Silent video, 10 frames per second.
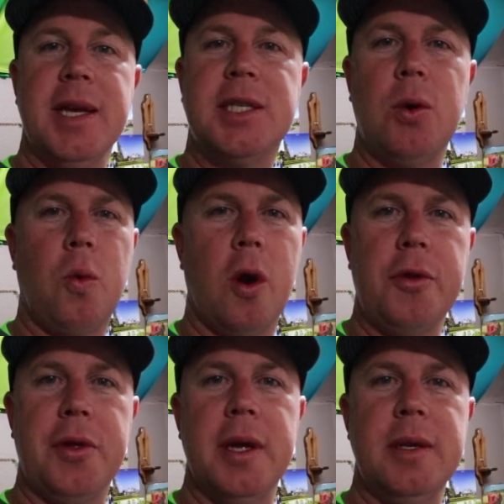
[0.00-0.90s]
is it
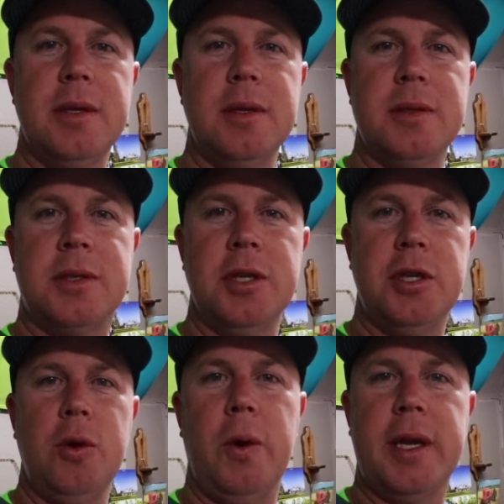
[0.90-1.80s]
worth it to
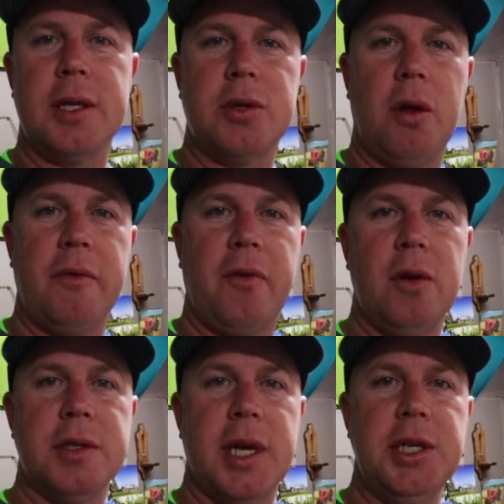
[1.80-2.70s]
do weed control and
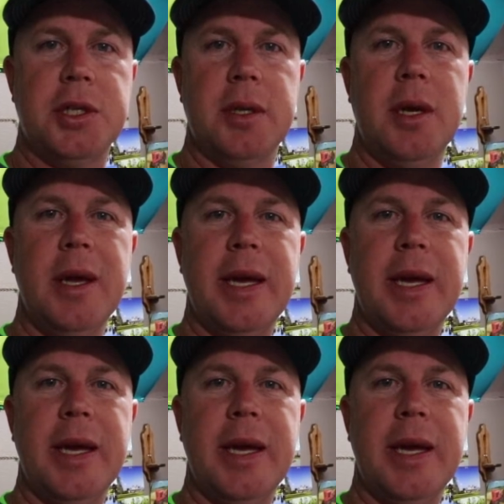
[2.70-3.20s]
fertilization?